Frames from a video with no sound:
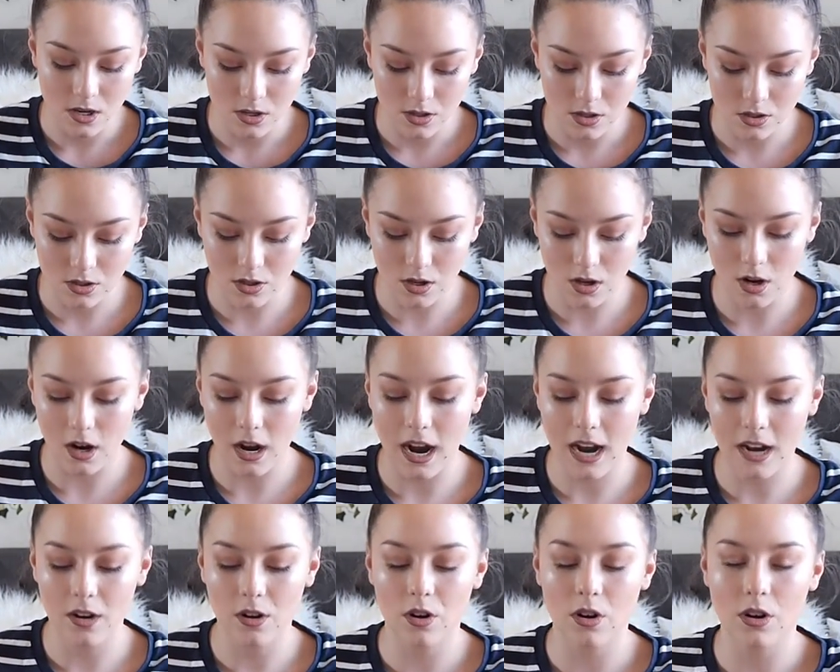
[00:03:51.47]
So
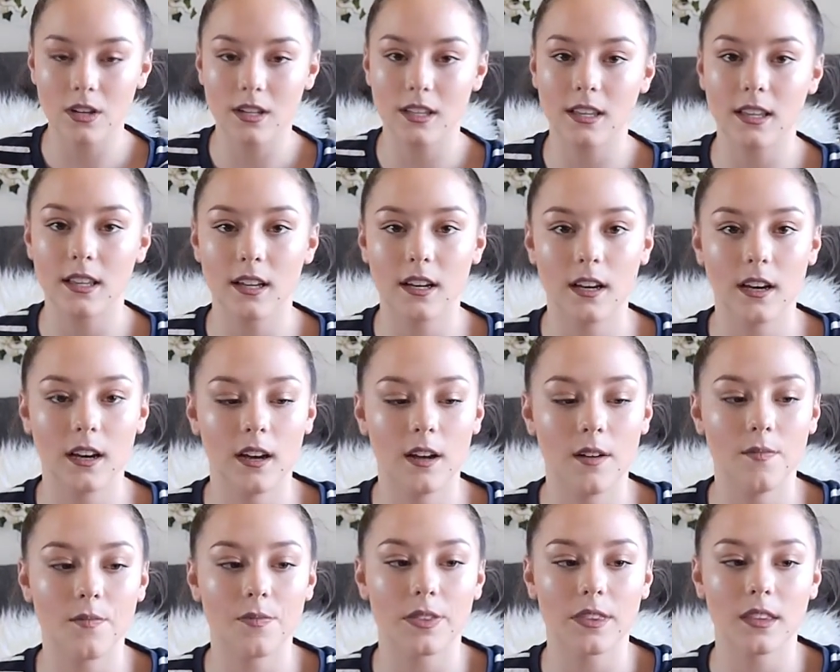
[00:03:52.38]
I got
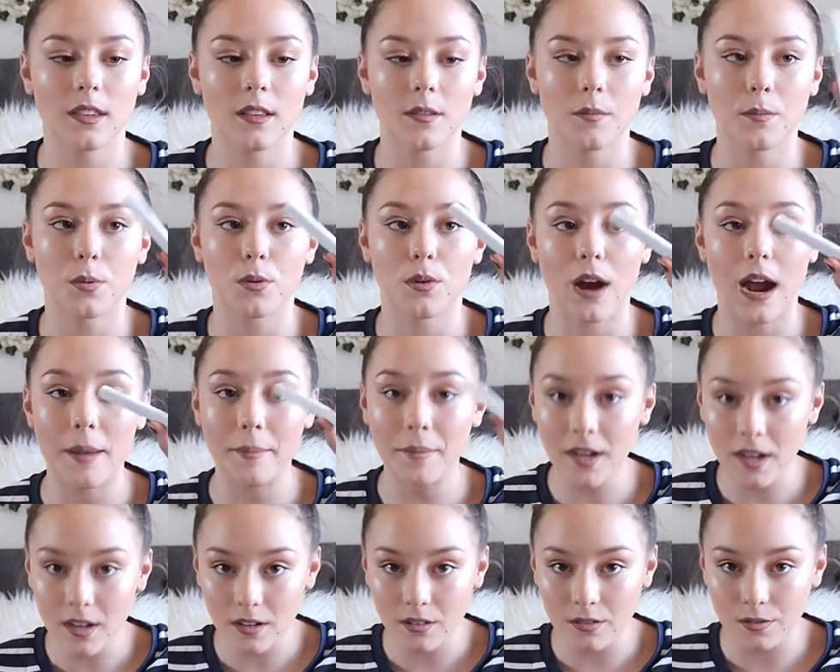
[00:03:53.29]
the
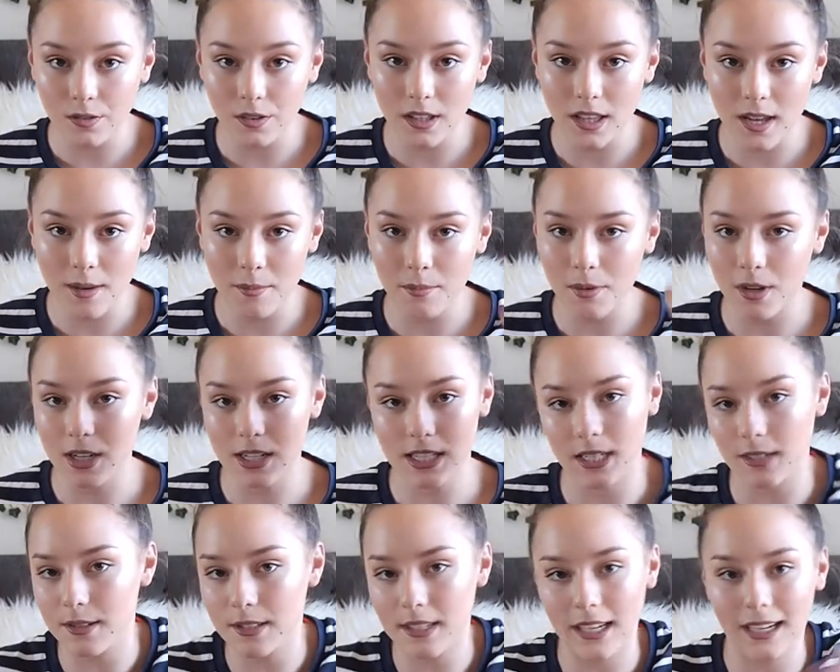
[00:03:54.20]
primer for them because
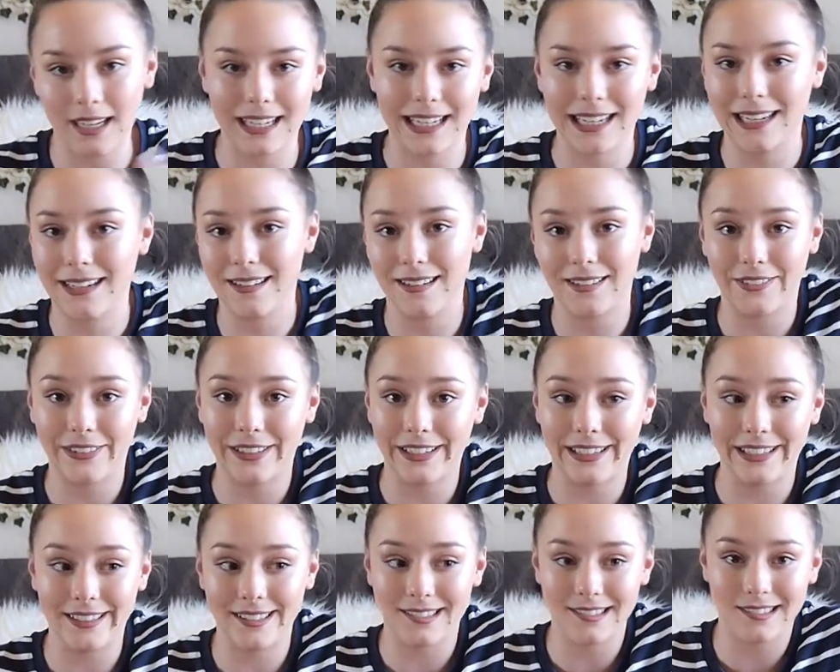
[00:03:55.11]
I was like, I don't know if I
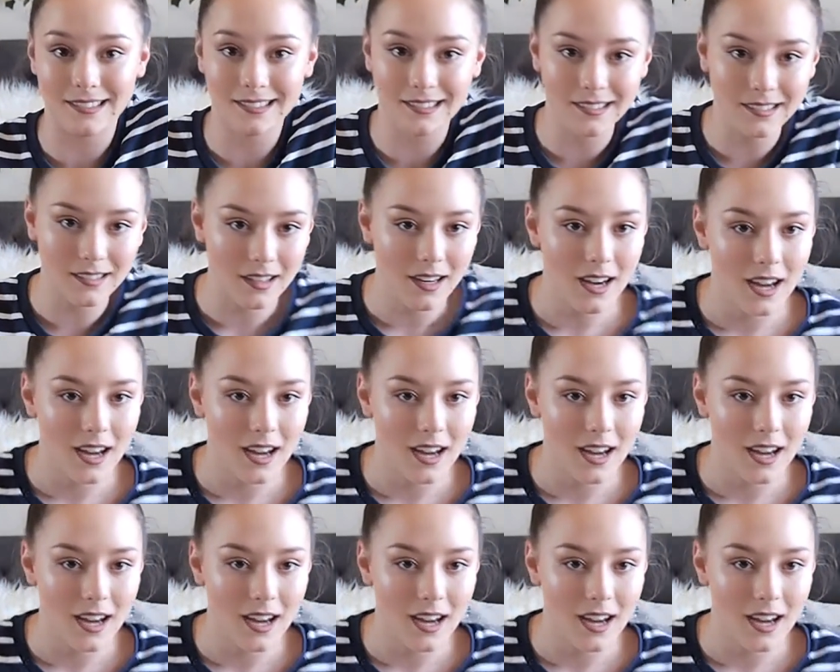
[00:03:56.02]
need this or not.